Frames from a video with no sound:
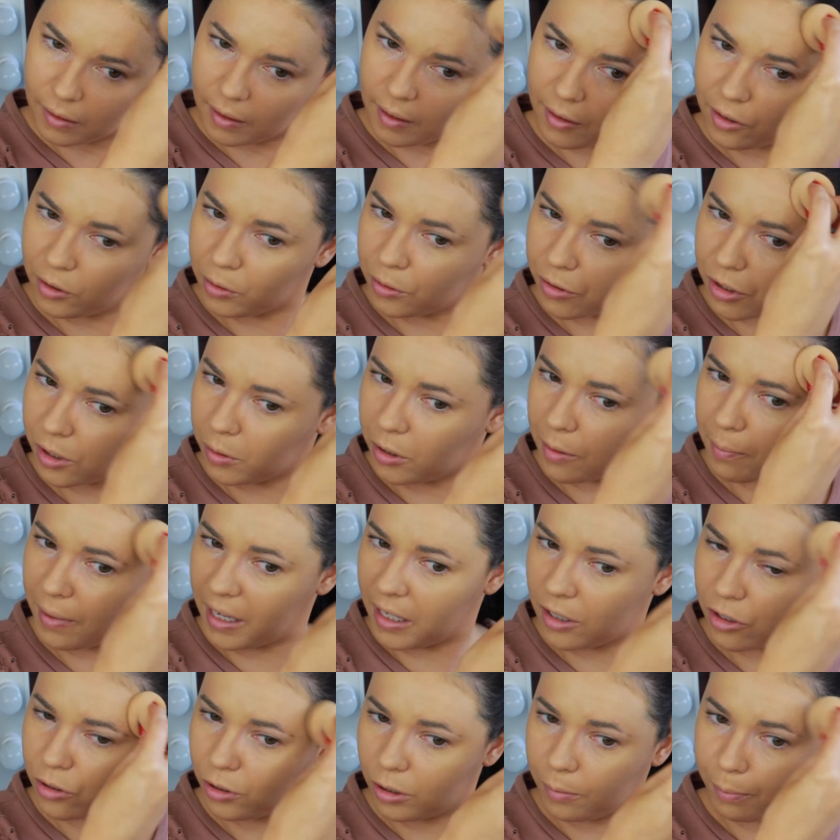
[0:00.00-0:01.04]
And you also want to
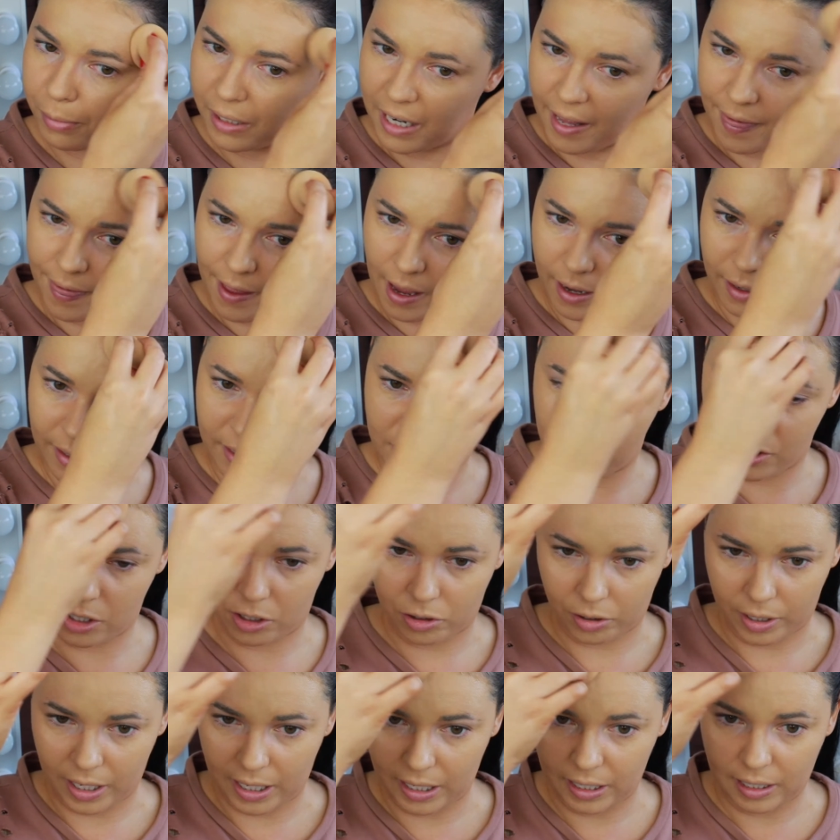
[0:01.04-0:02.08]
make sure to blend that into
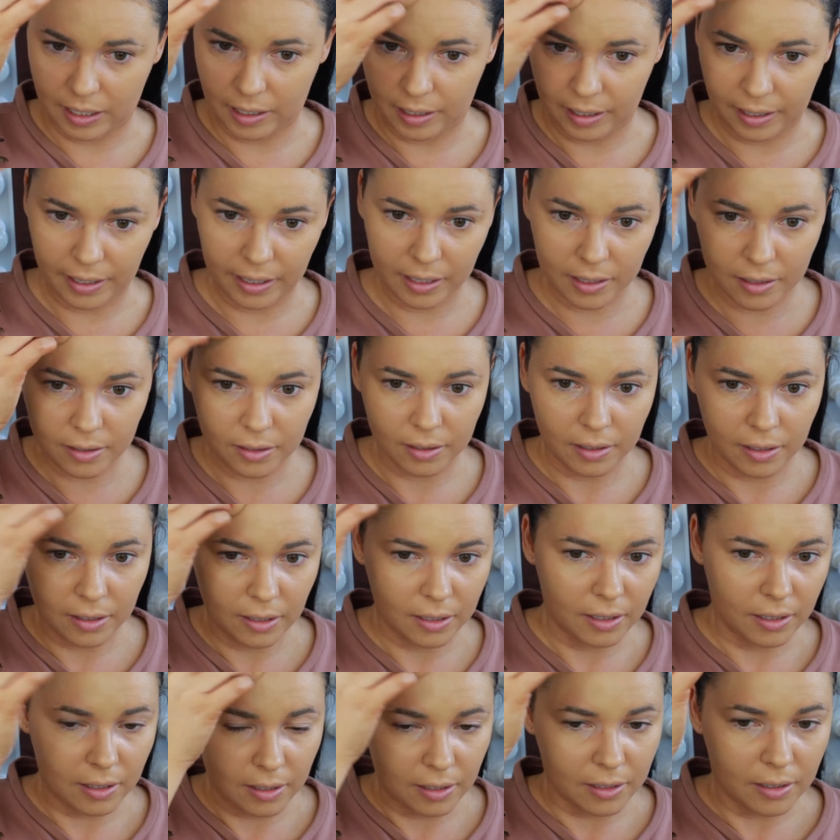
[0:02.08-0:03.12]
your hairline,
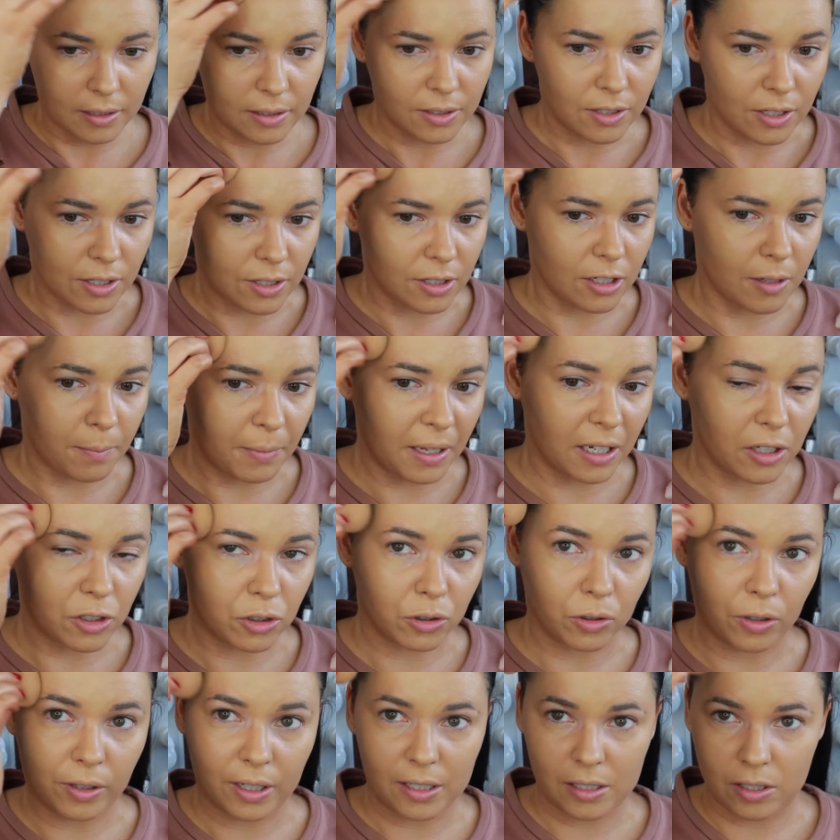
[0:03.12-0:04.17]
just to make
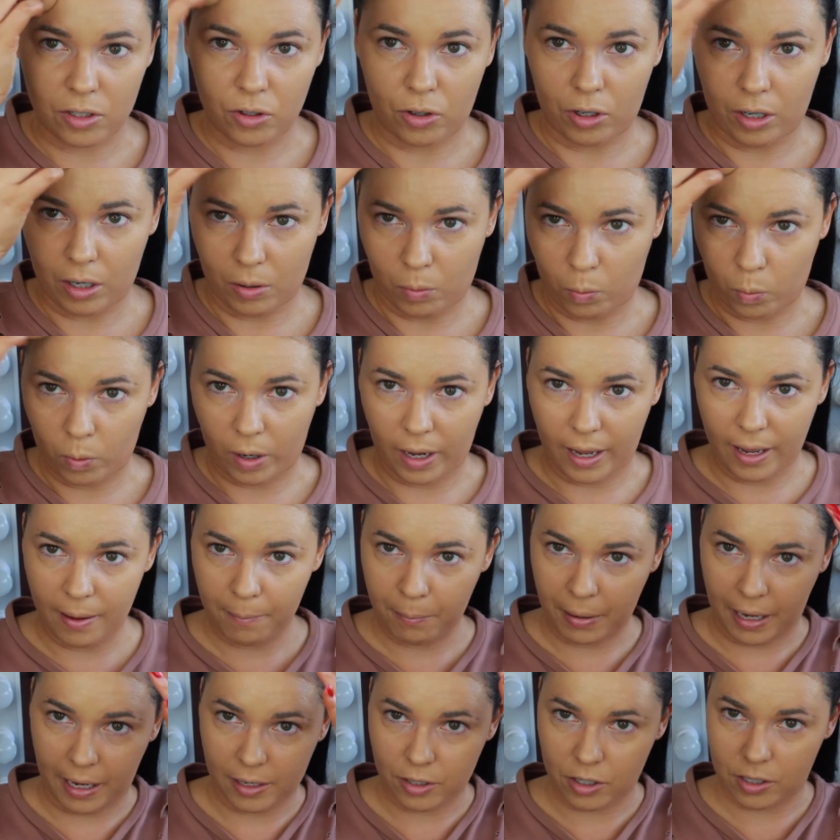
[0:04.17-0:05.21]
sure there's no white
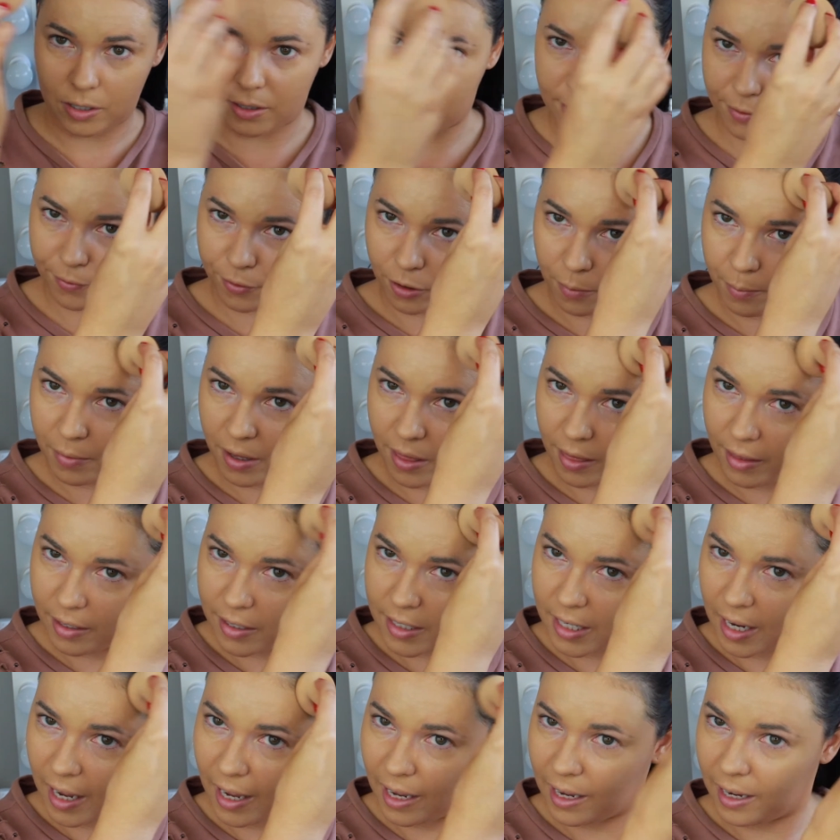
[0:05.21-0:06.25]
patches from the
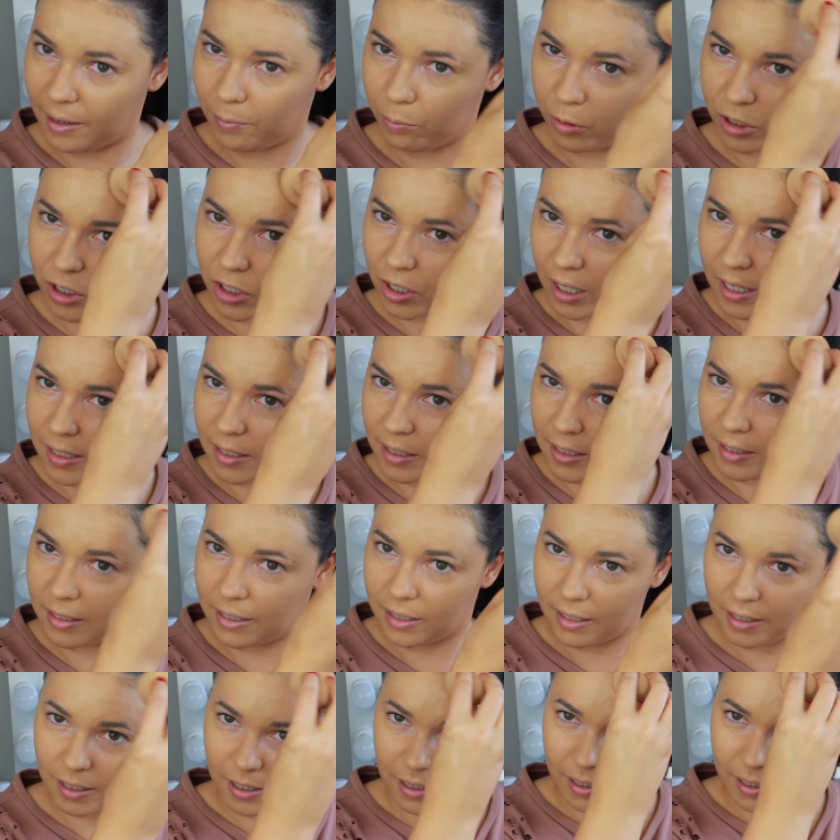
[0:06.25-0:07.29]
tan, which I
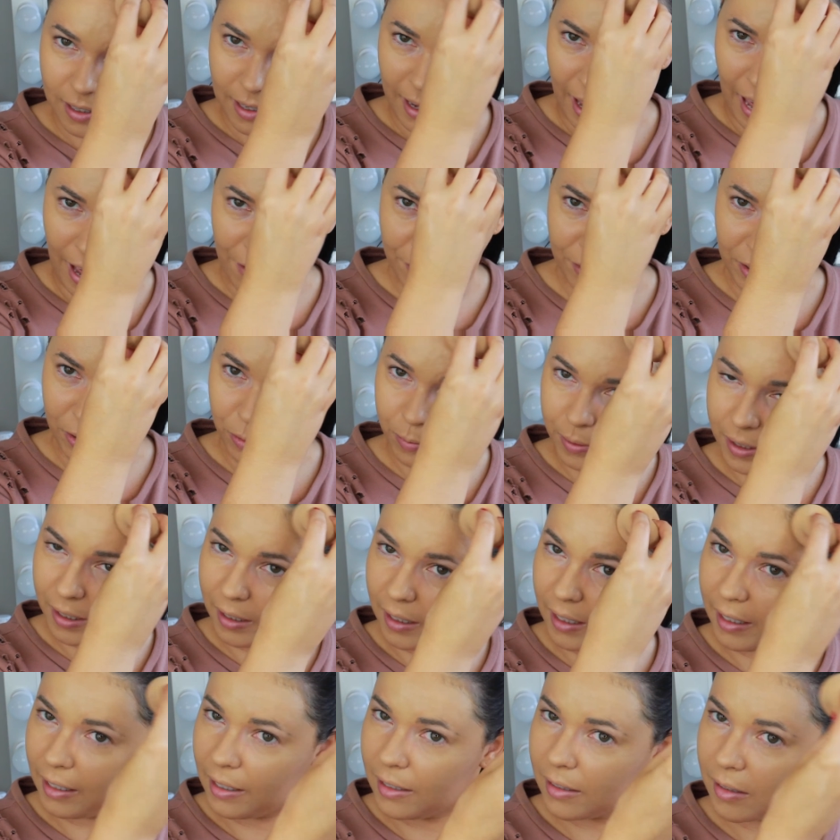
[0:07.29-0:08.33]
did have a little bit
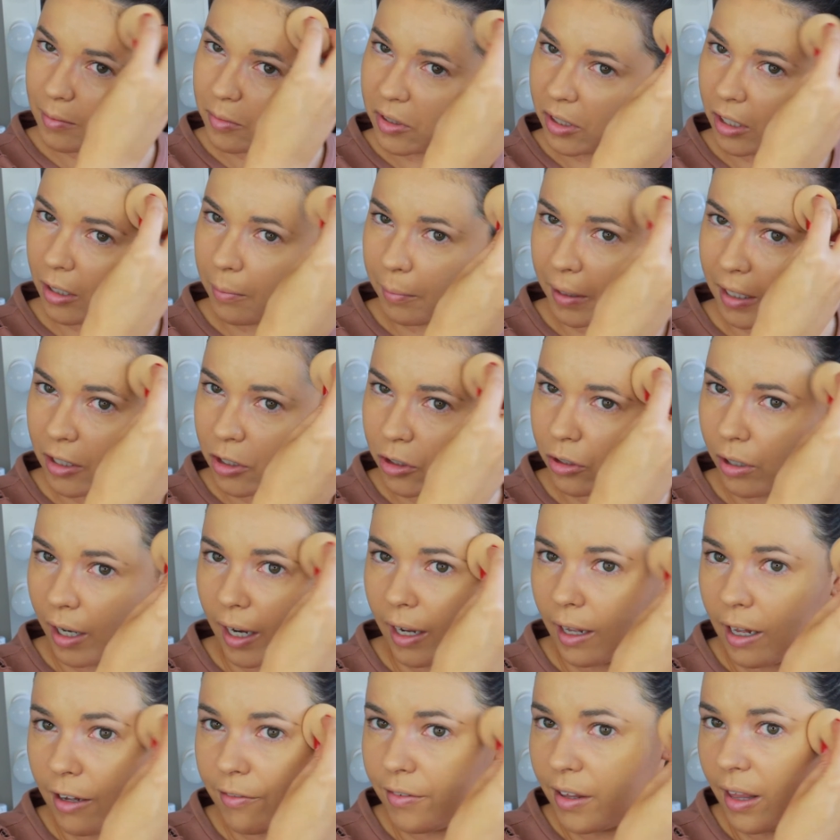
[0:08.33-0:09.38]
here. So I'm just going to make sure I
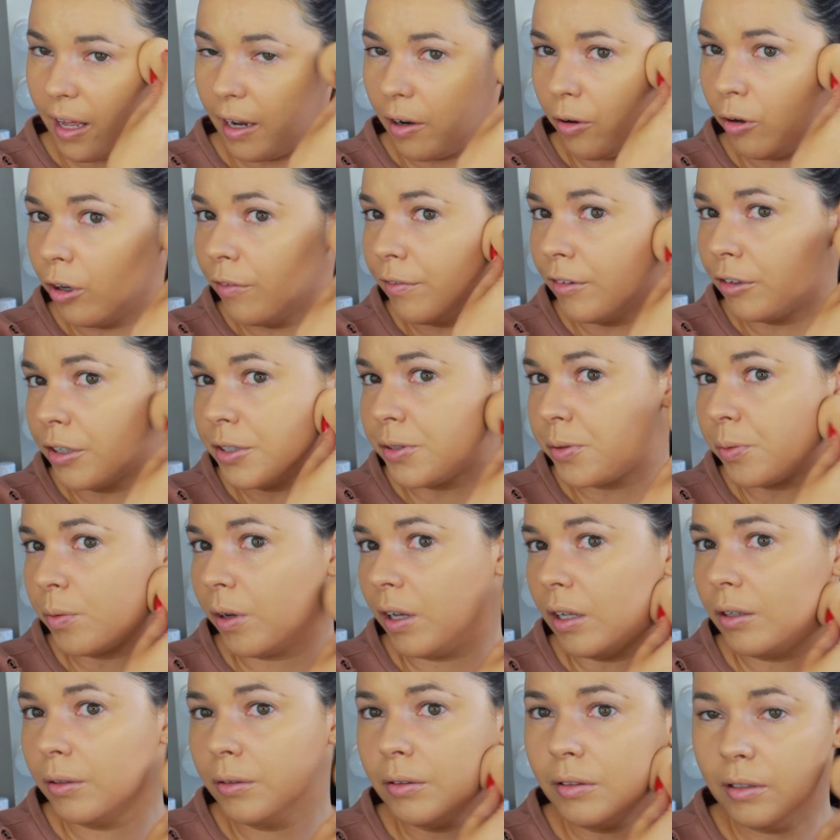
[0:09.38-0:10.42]
cover that over as
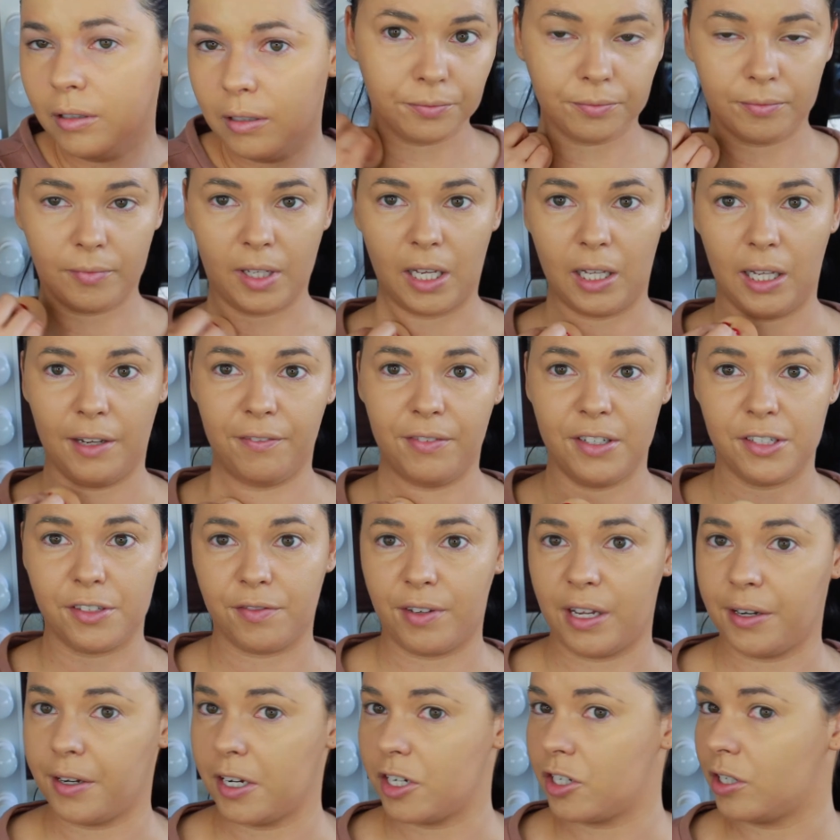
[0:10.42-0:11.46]
well. I love this
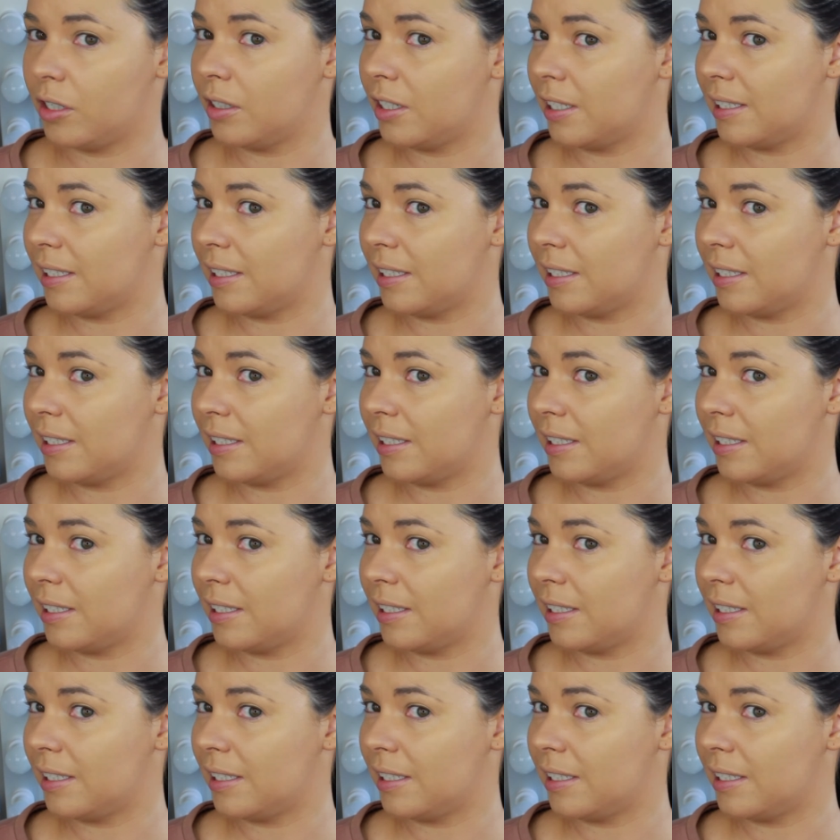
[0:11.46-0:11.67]
foundation.